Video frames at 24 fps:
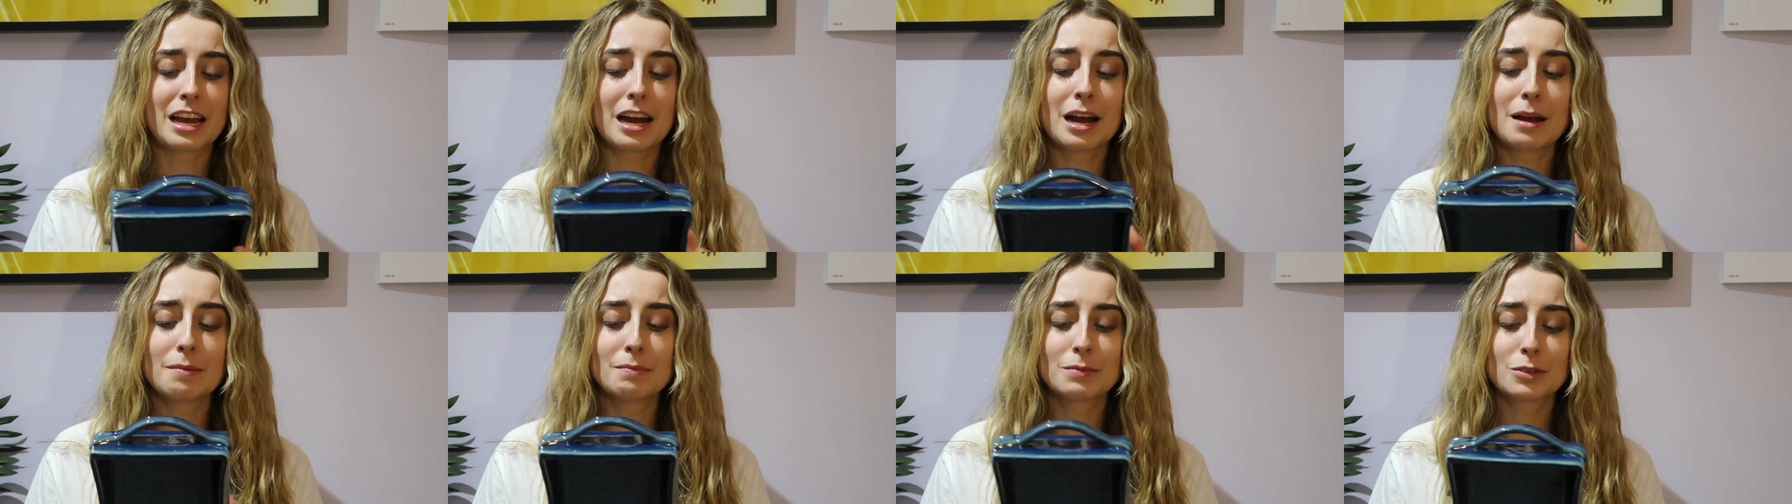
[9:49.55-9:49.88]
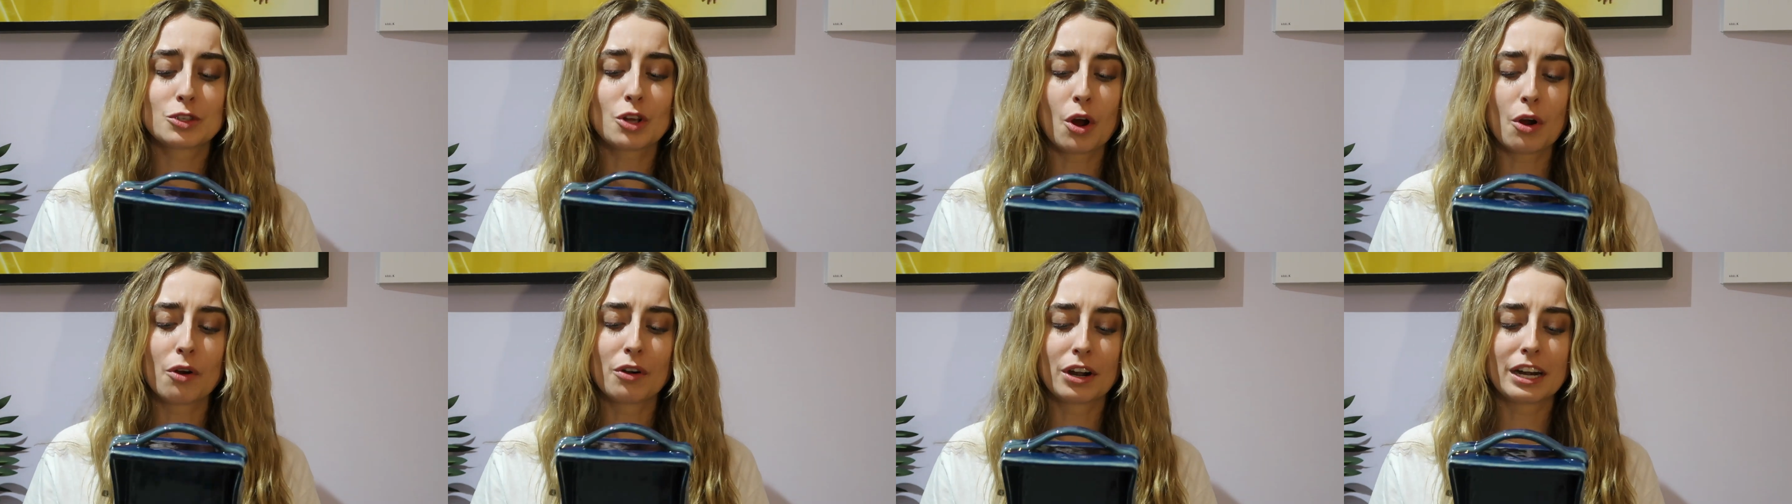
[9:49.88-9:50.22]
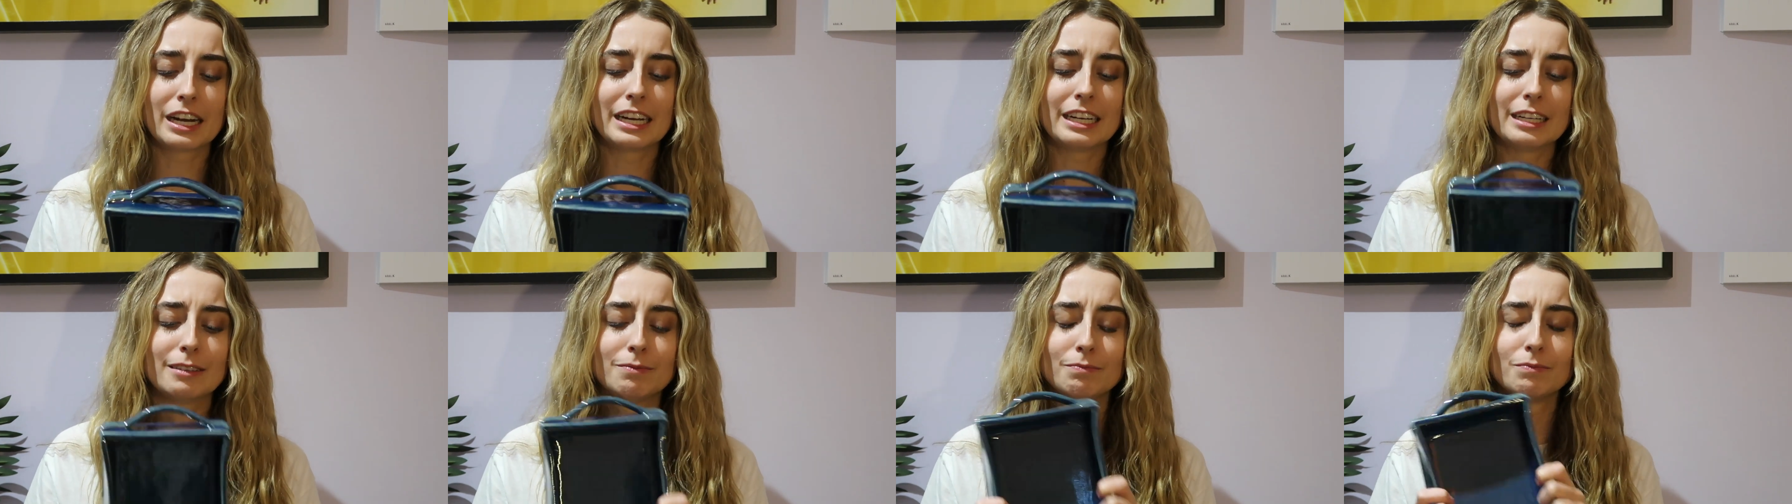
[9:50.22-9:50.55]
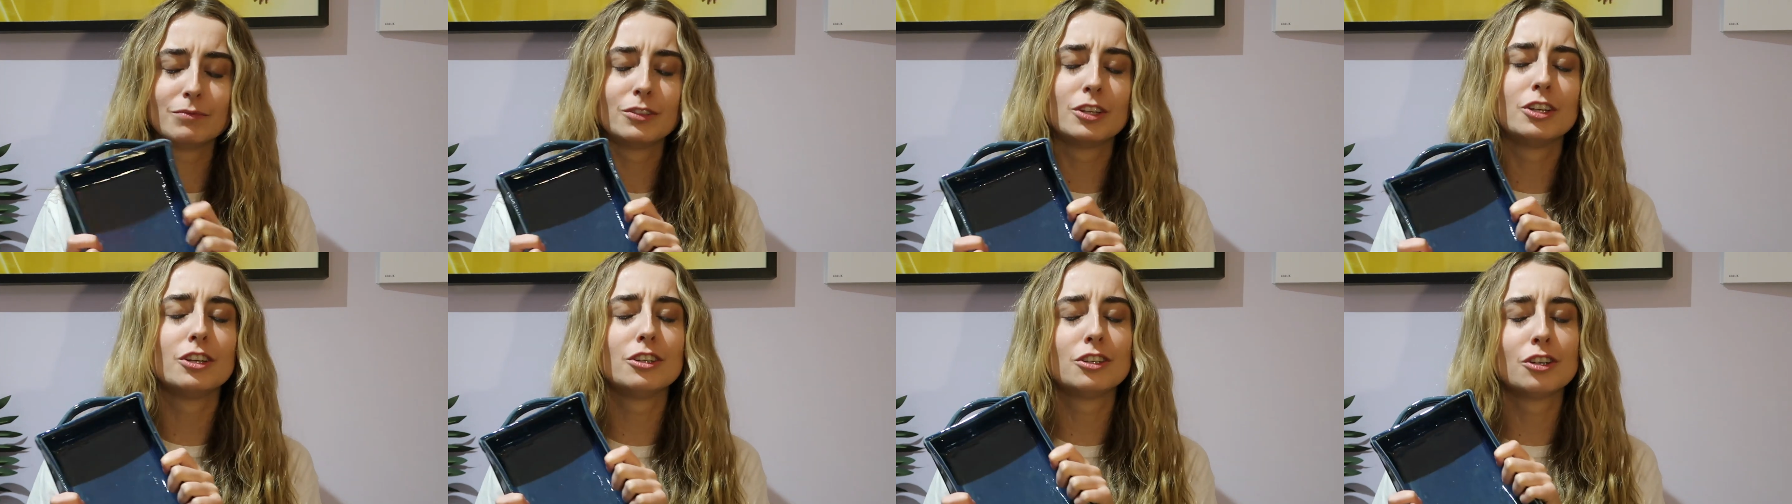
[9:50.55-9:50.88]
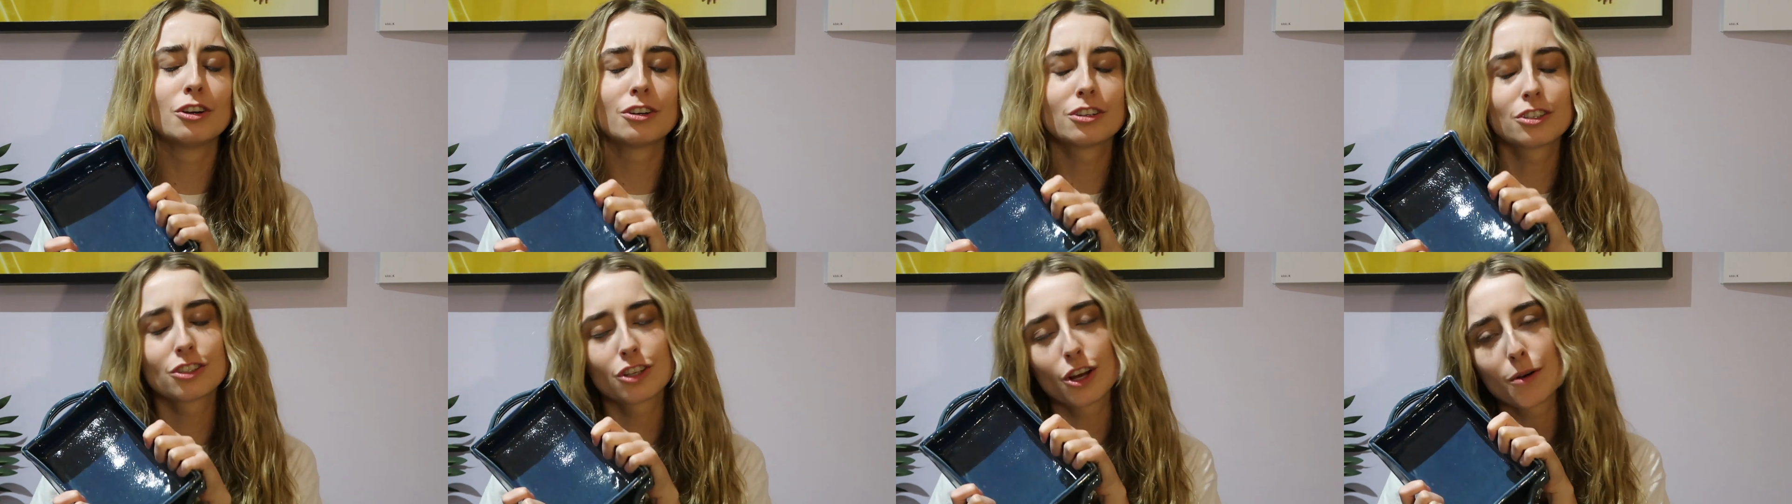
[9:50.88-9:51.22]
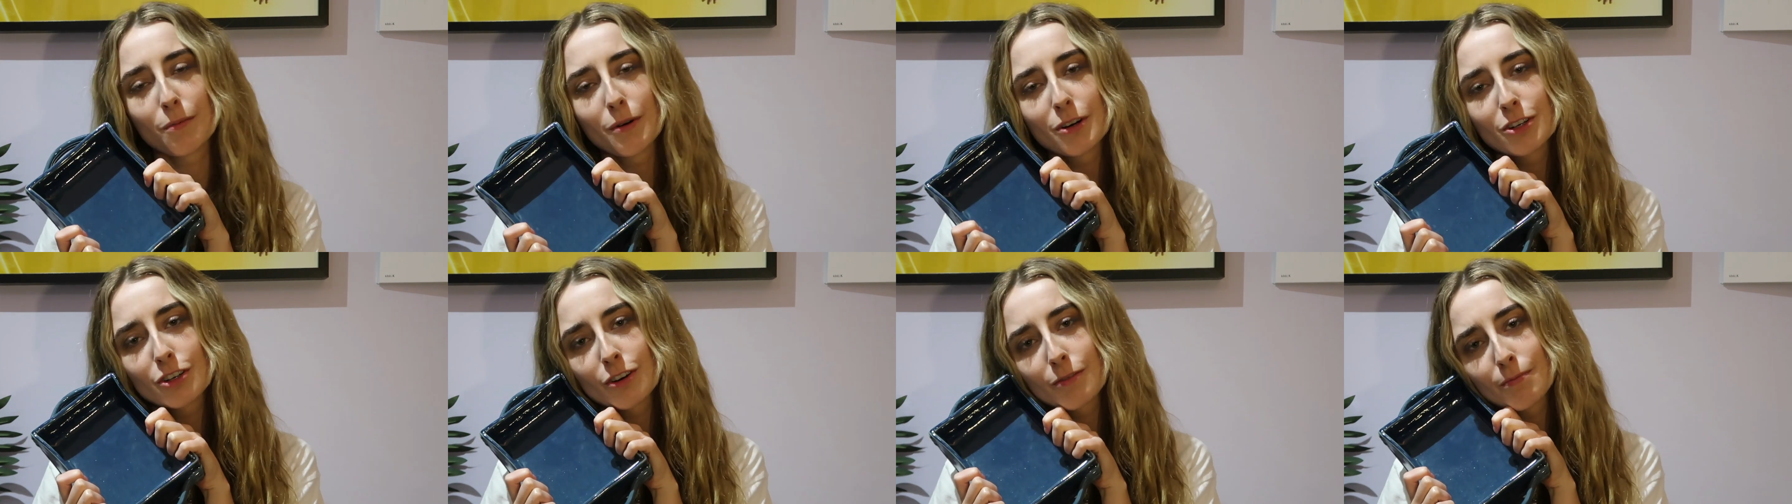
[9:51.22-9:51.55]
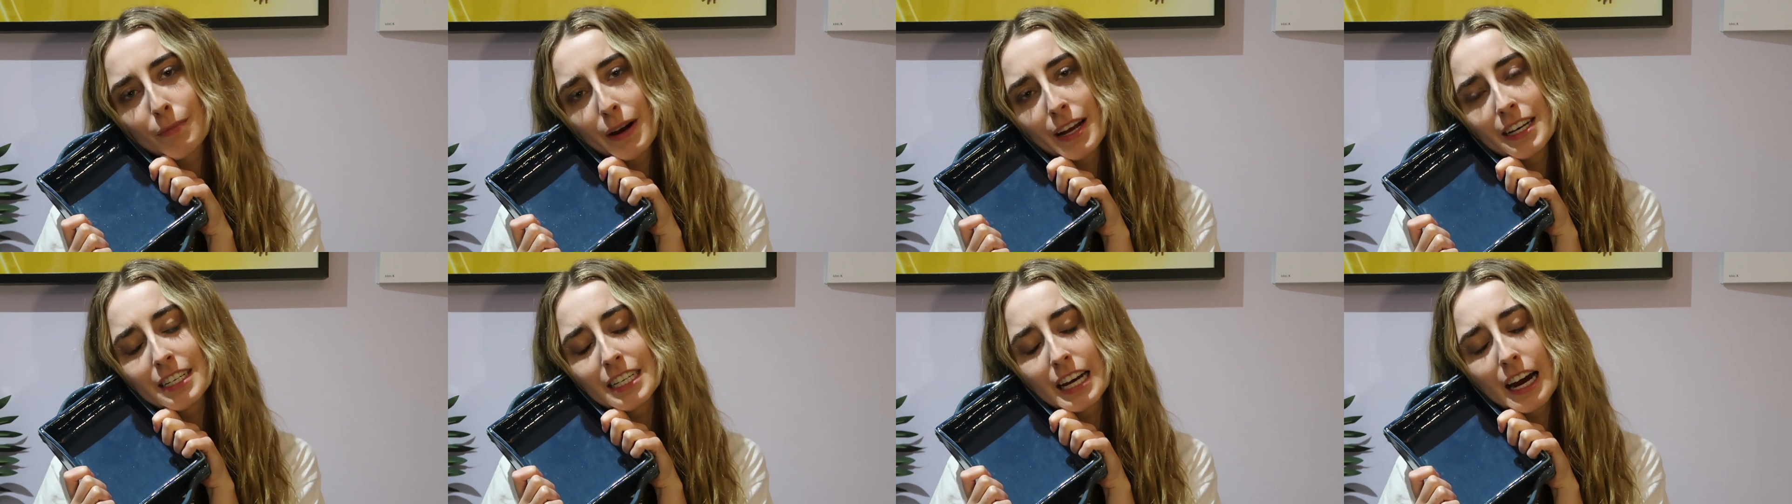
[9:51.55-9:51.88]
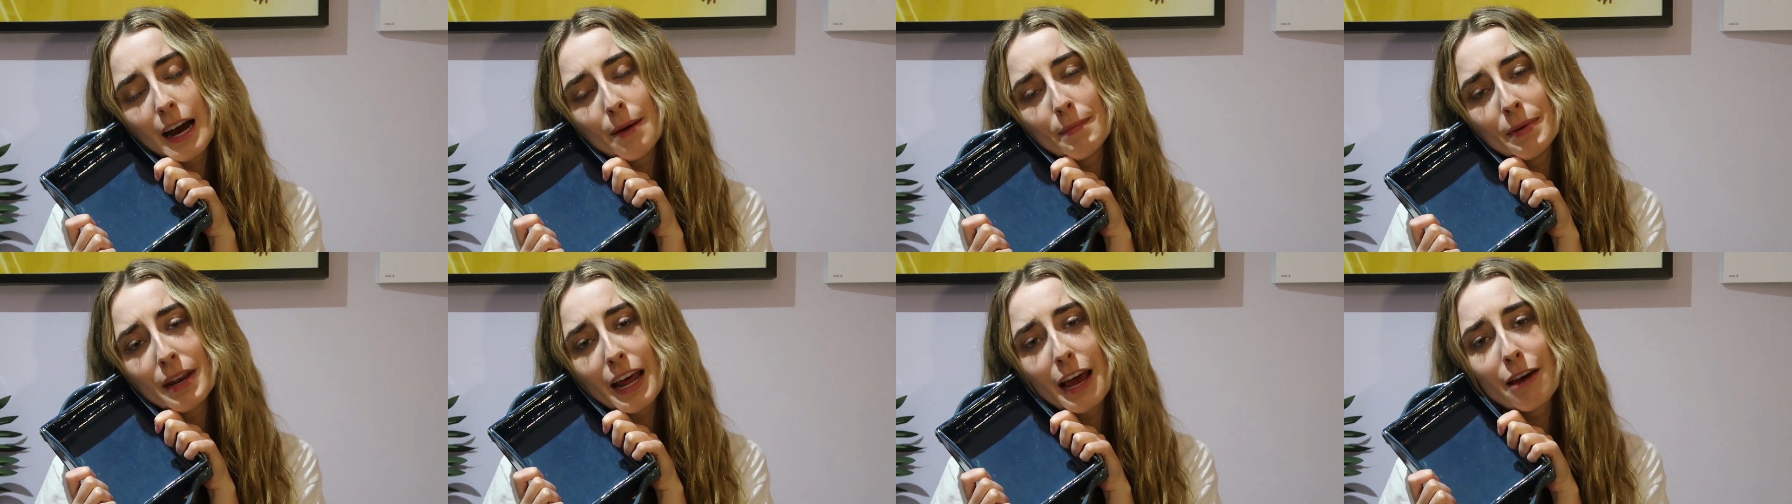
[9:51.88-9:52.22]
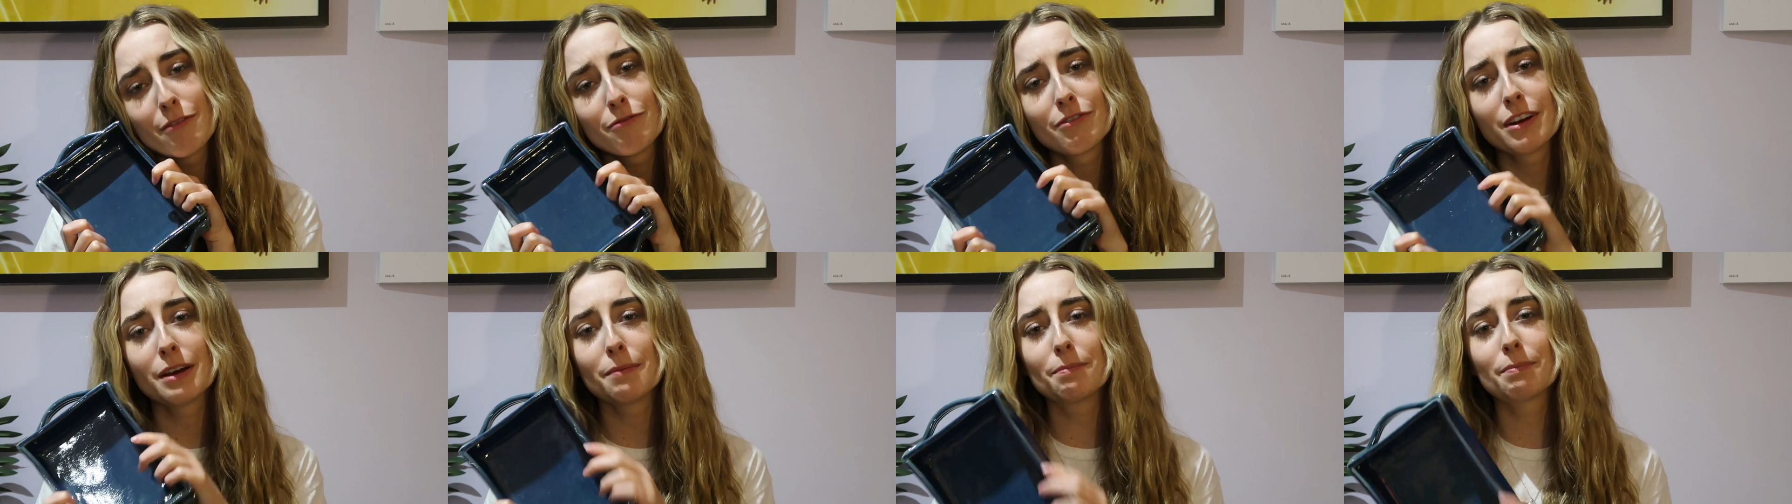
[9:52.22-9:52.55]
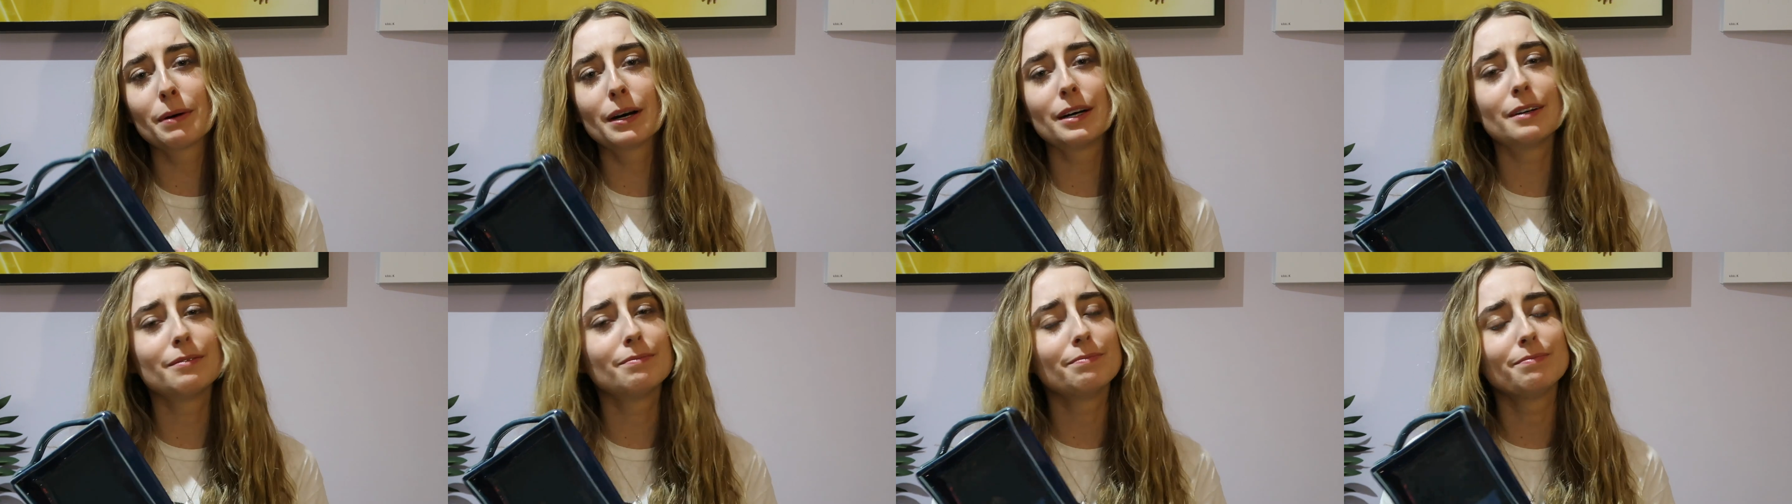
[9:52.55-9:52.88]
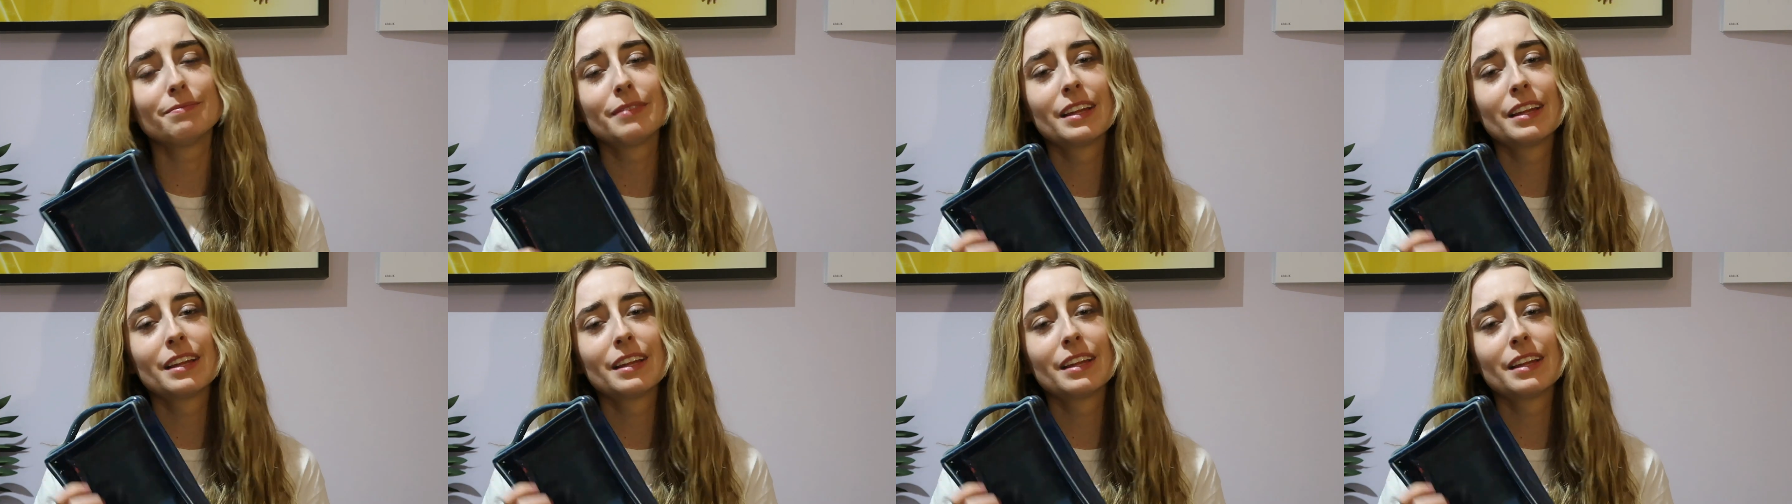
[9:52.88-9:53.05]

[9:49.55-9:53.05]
I'm sorry, you took so much of my time and effort, but